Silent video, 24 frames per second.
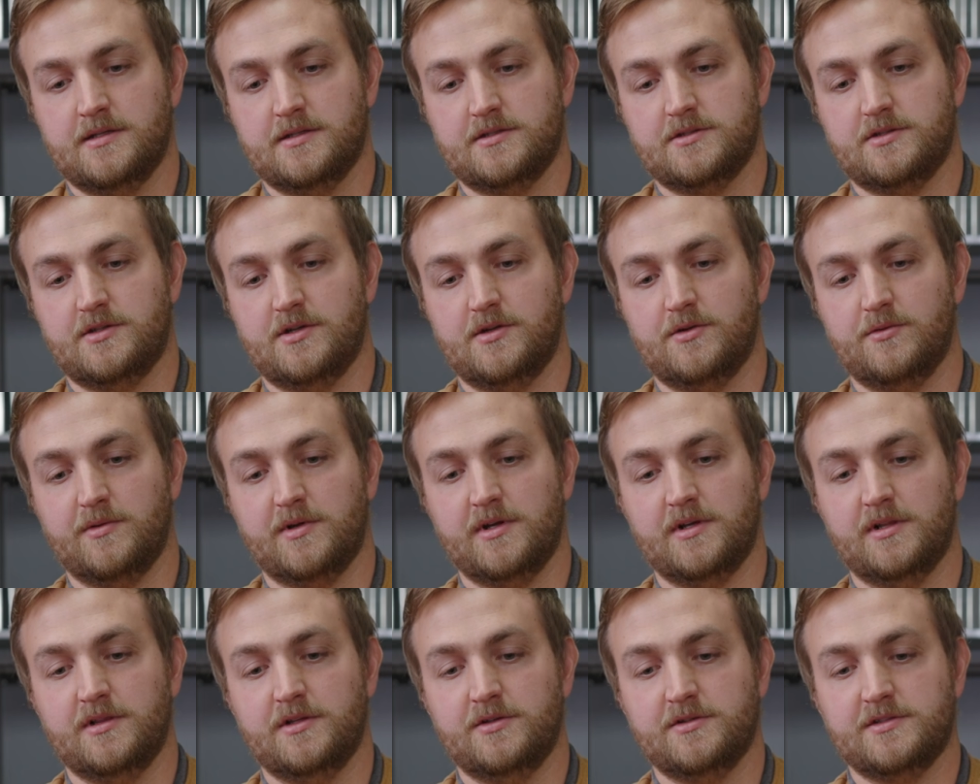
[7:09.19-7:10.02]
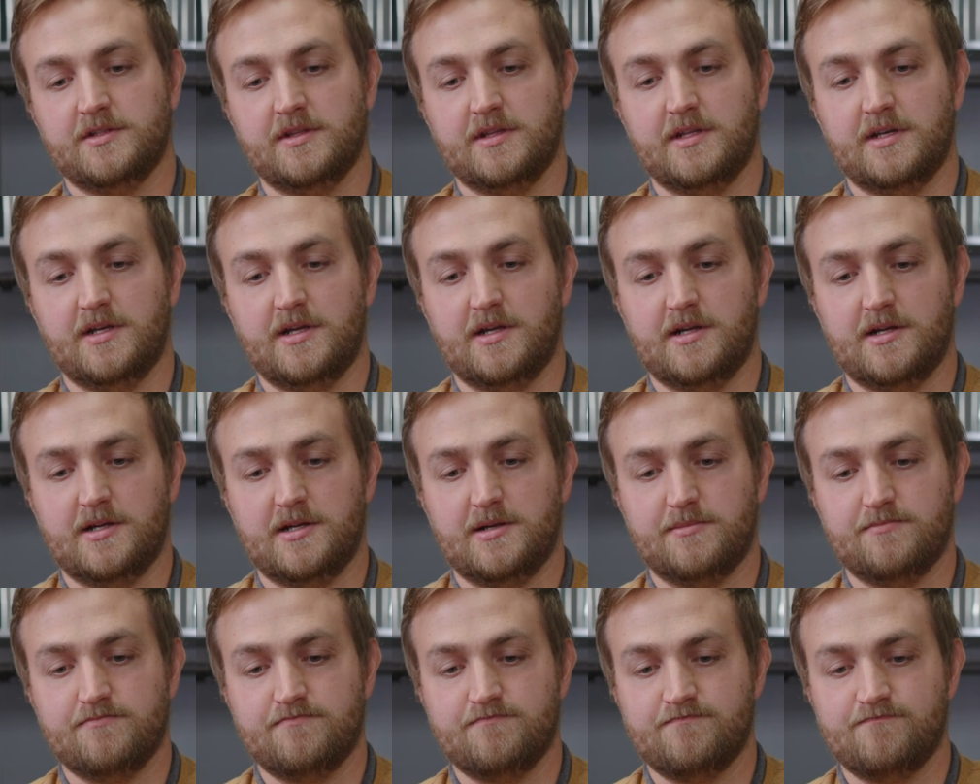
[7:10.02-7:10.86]
So we're gonna loosen the
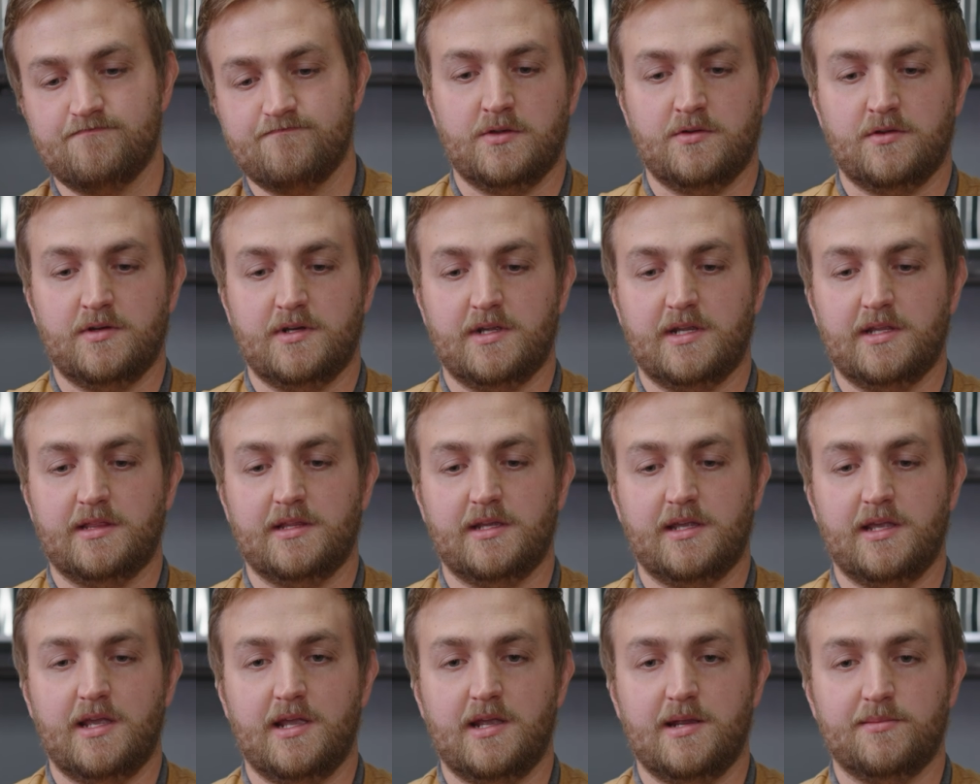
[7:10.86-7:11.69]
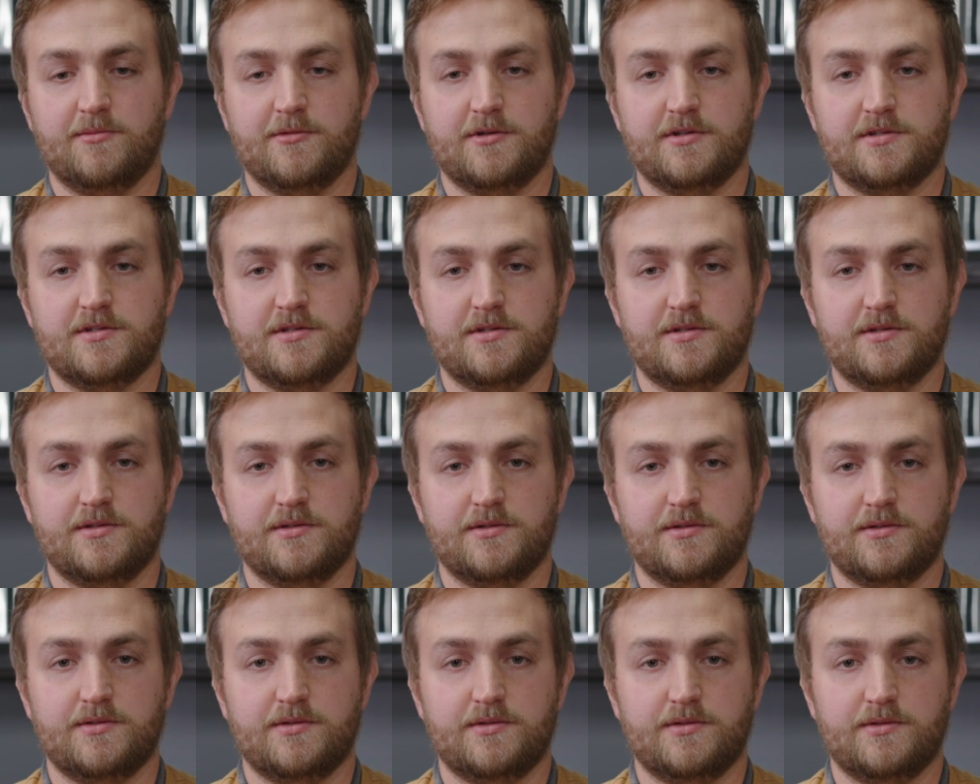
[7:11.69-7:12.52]
knob and get the camera
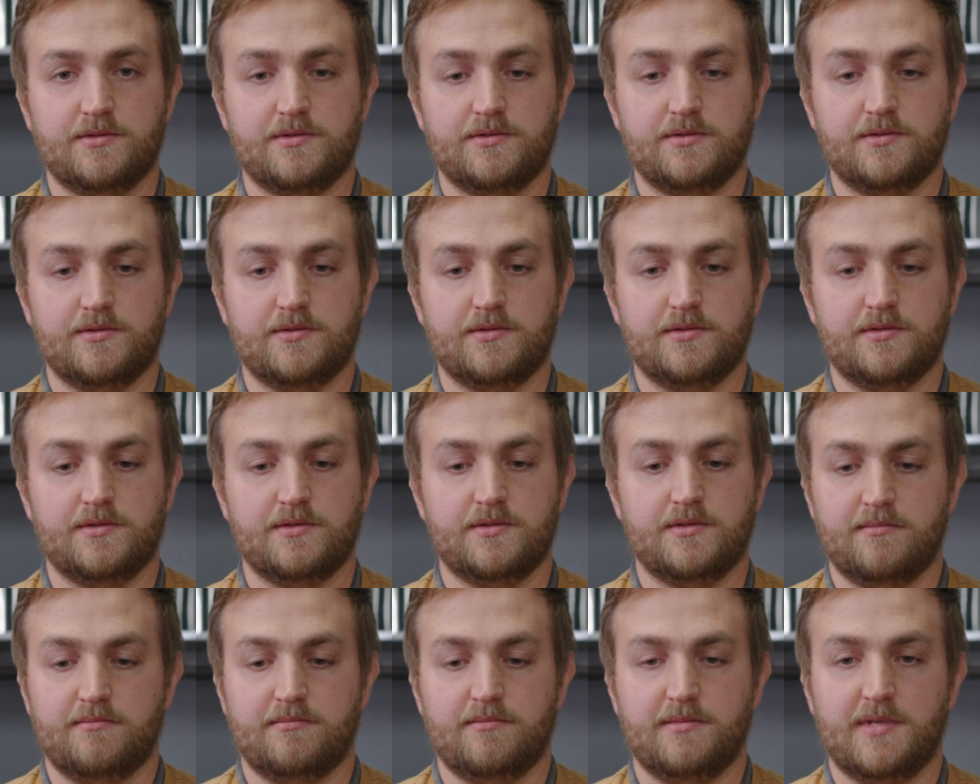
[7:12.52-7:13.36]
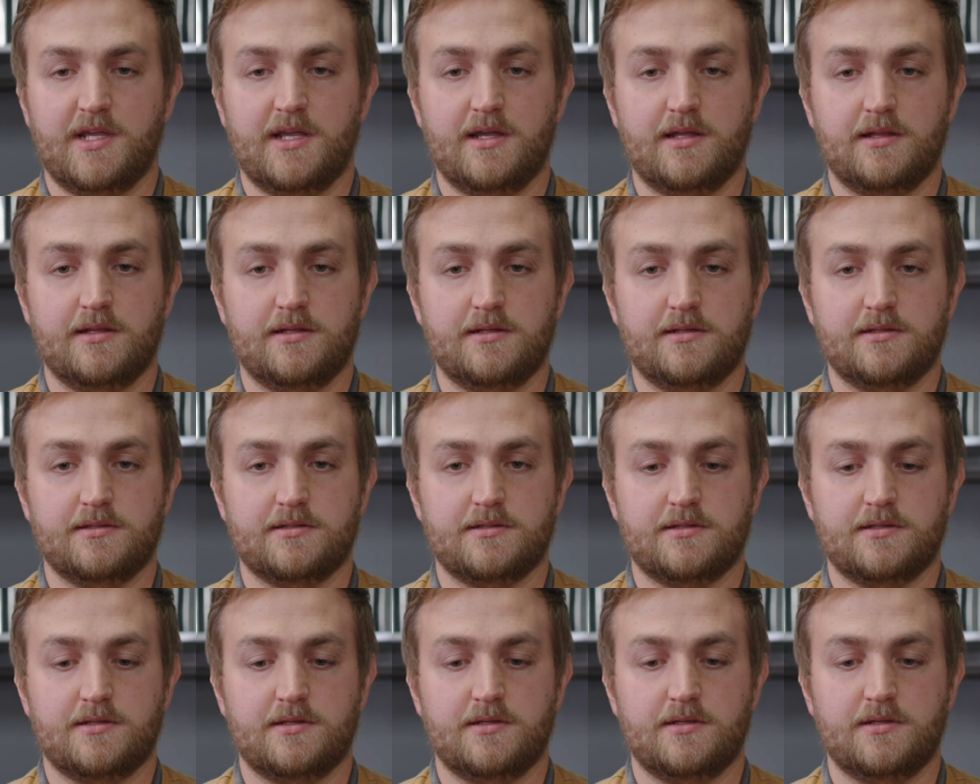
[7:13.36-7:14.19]
to
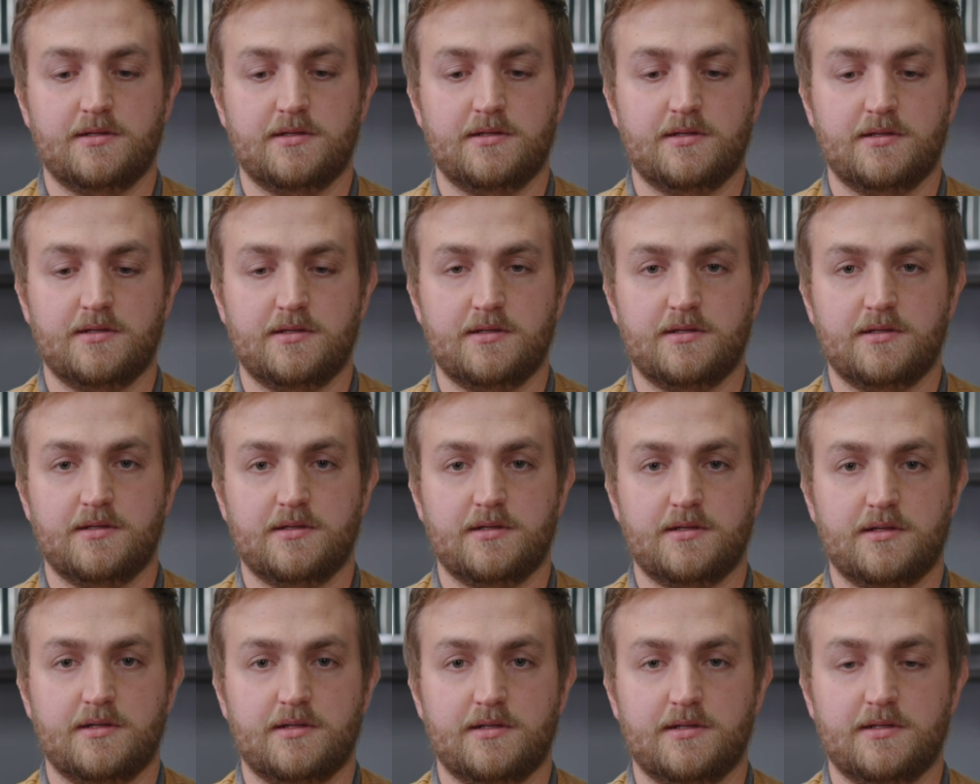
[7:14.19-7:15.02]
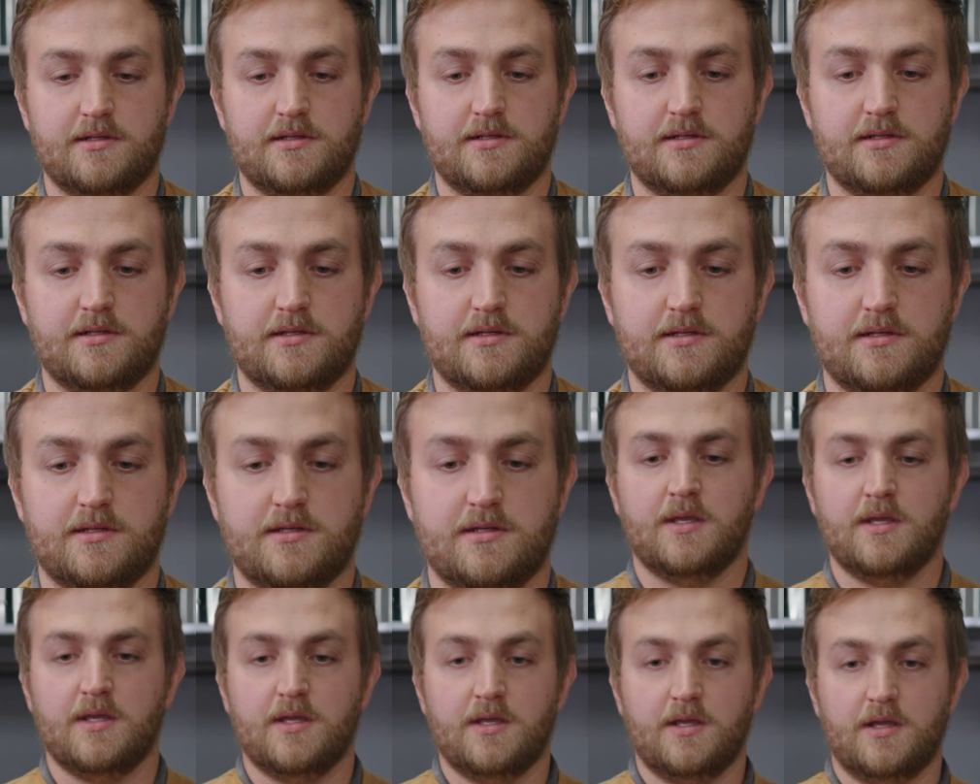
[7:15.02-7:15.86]
balance. Good.
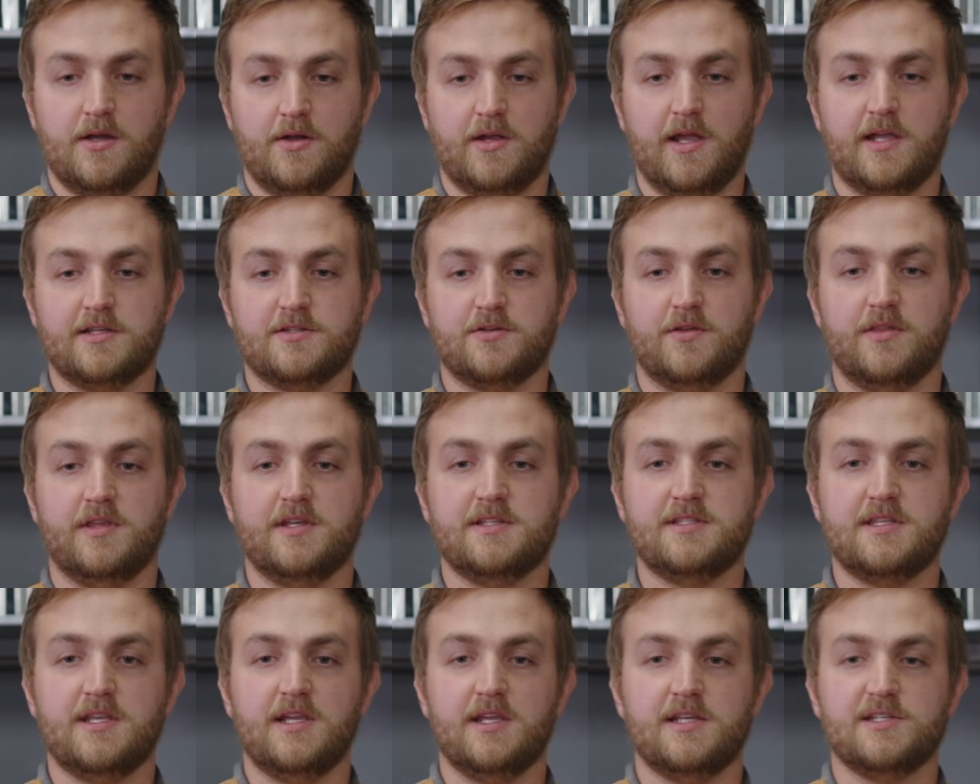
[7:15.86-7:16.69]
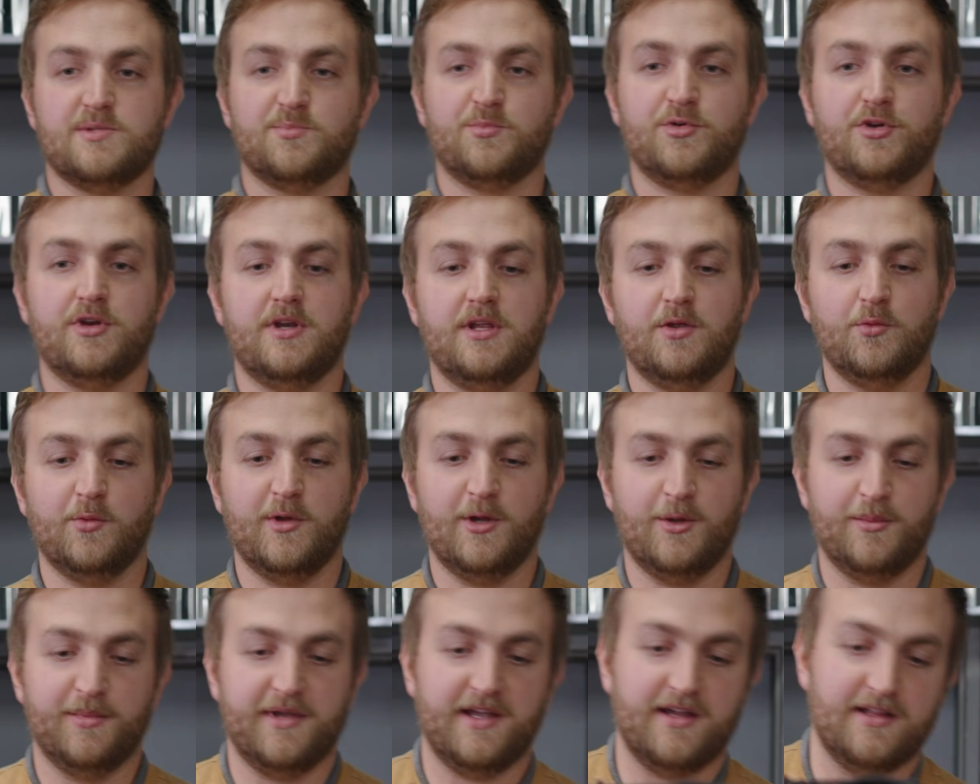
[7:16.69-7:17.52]
Okay, so this thing is pretty
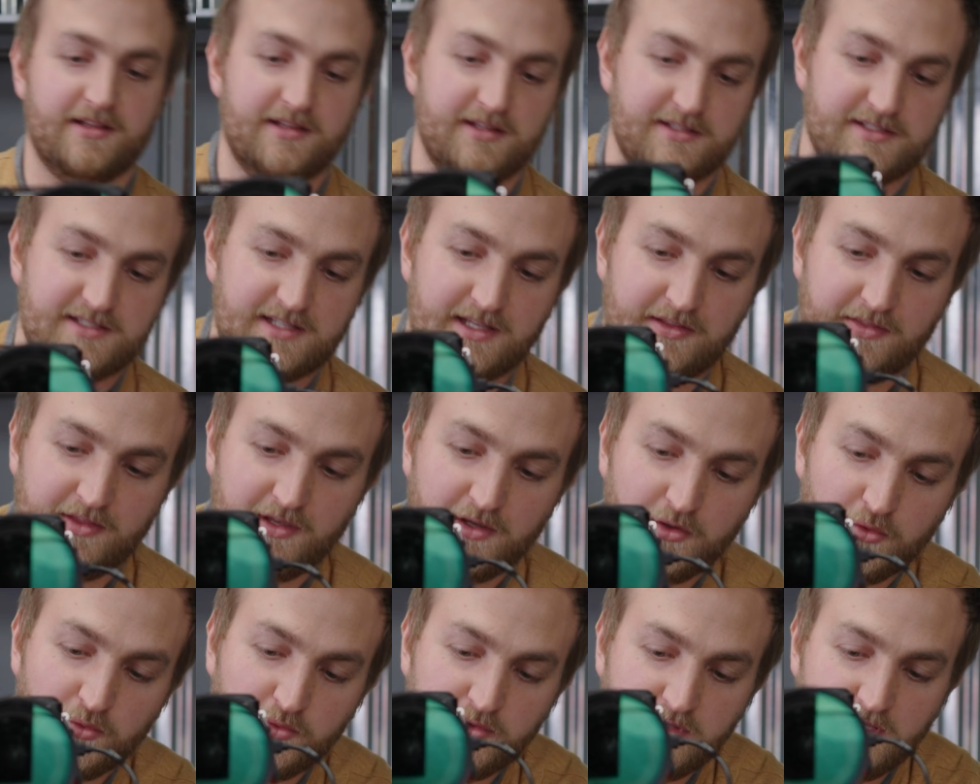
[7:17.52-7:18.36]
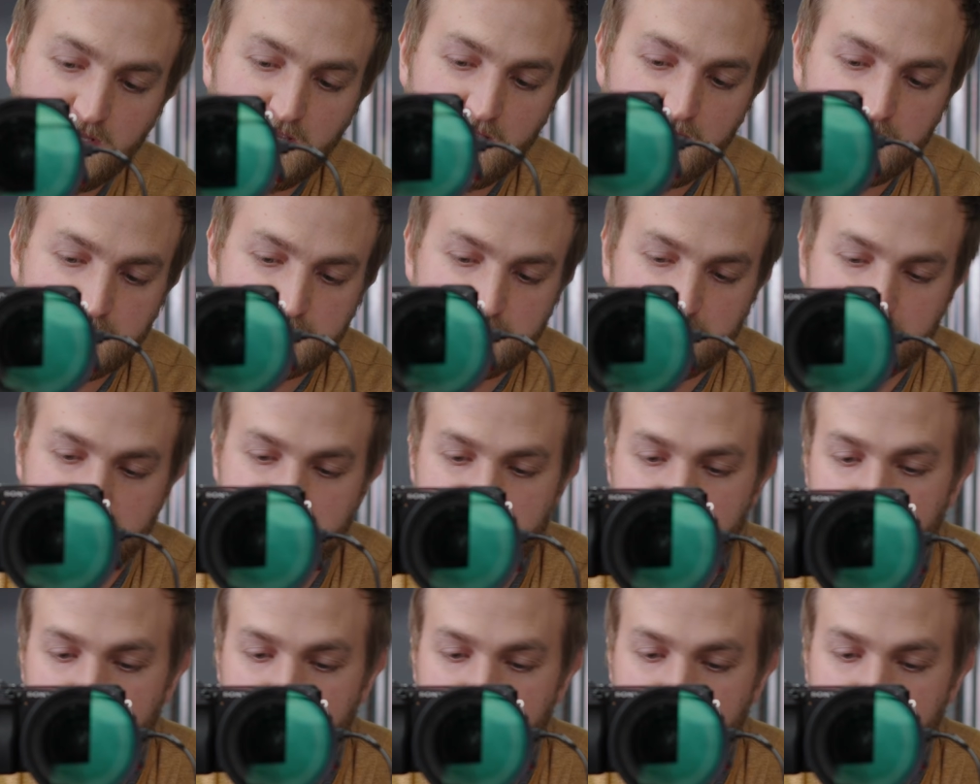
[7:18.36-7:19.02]
well balanced, and the only axis